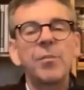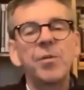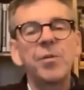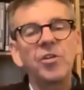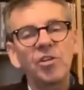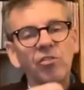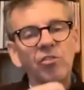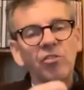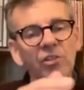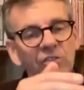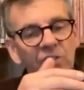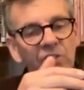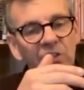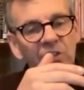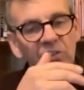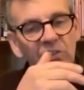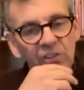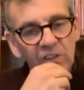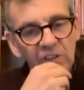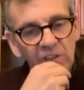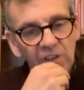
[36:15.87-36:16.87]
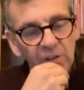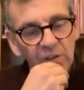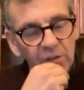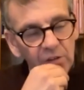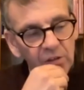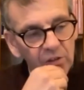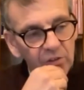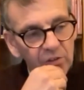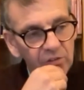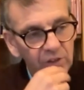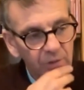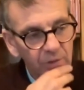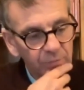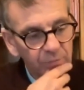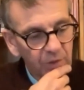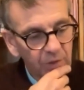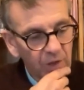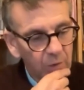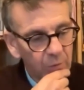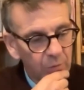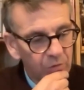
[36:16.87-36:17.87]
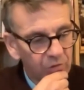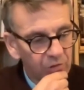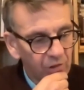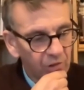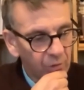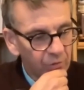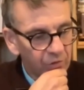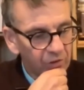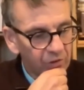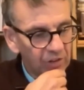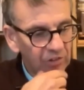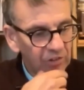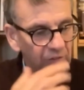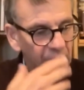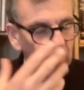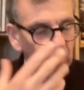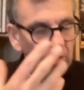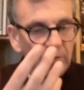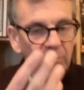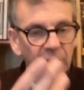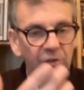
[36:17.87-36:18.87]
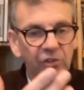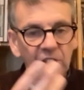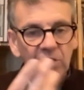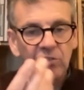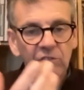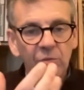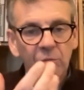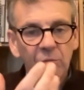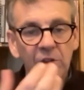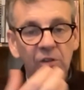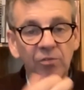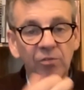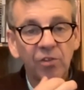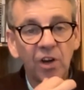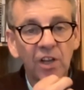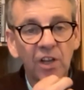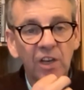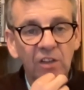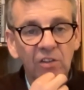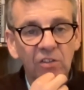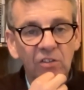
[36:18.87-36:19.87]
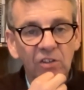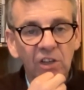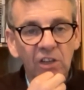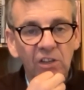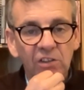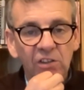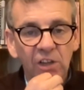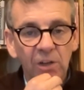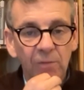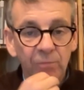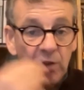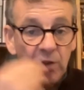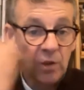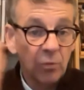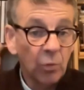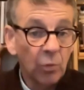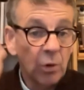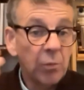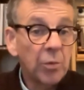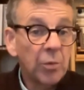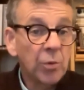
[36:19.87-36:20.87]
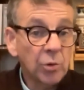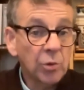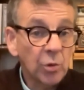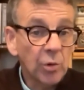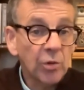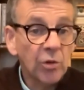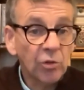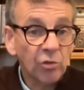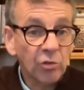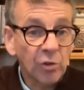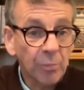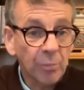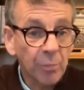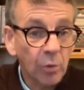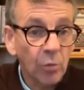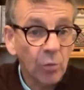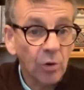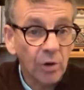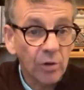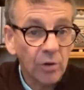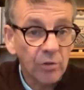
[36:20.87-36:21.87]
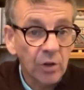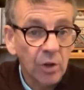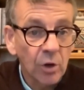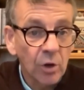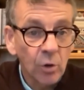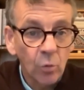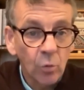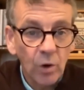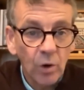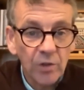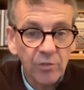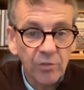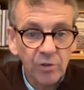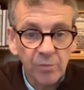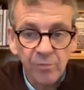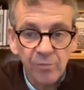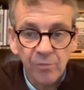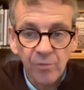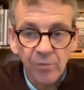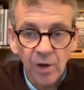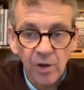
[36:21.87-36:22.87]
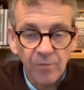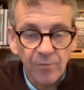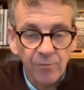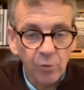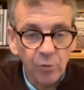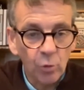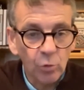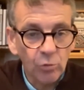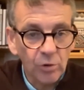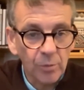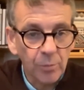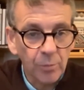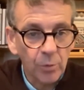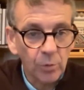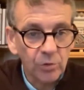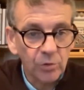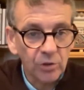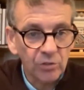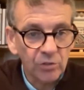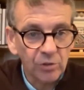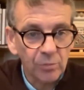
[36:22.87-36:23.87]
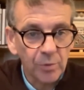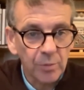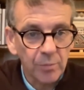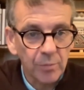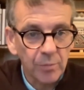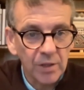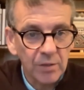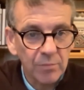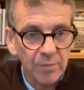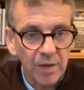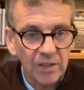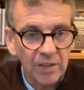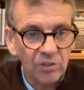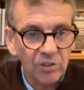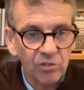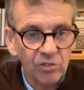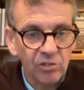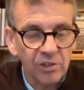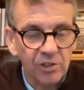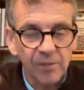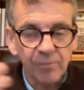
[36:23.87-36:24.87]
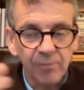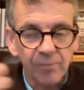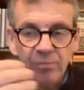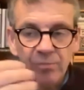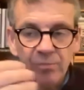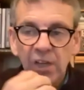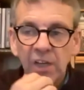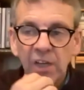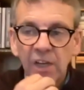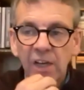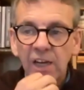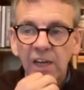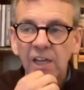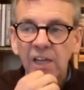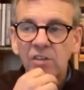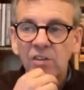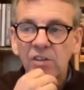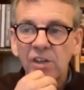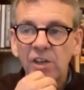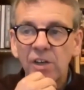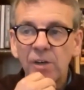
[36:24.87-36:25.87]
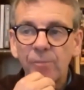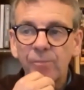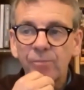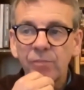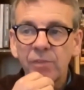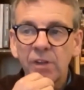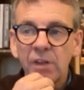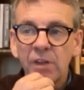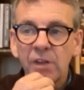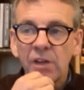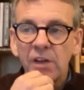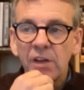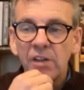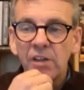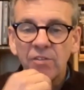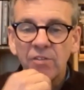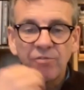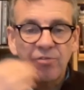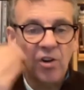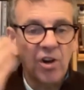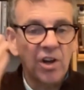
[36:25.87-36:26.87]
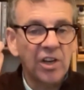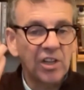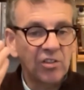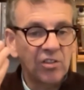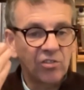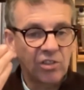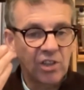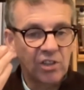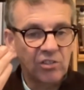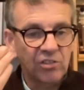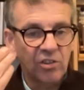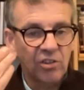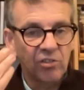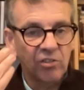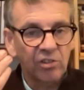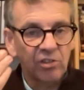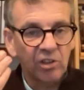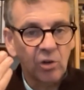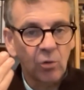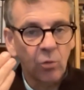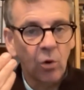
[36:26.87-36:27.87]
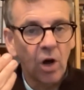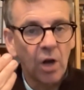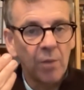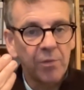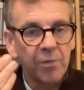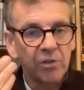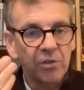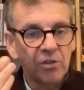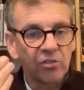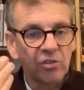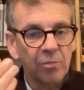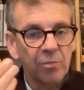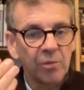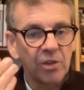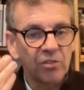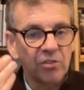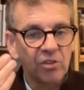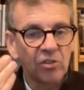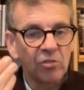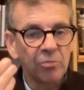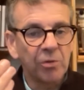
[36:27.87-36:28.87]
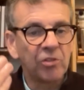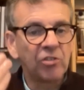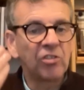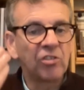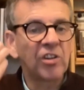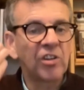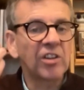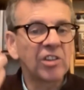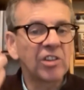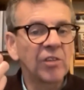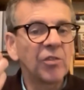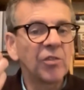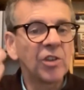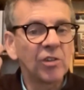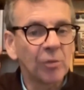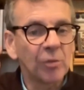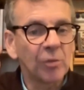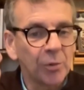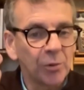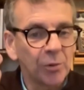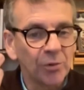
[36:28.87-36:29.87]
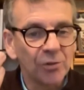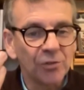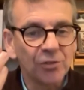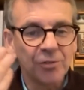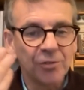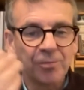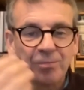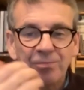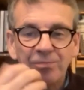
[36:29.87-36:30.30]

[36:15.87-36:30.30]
it's interesting, isn't it, Darren? Because I was actually having a conversation with the finance sector when we were doing this report on whether fraud reporting should be made mandatory. And in the finance sector, there's a requirement to submit suspicious activity reports.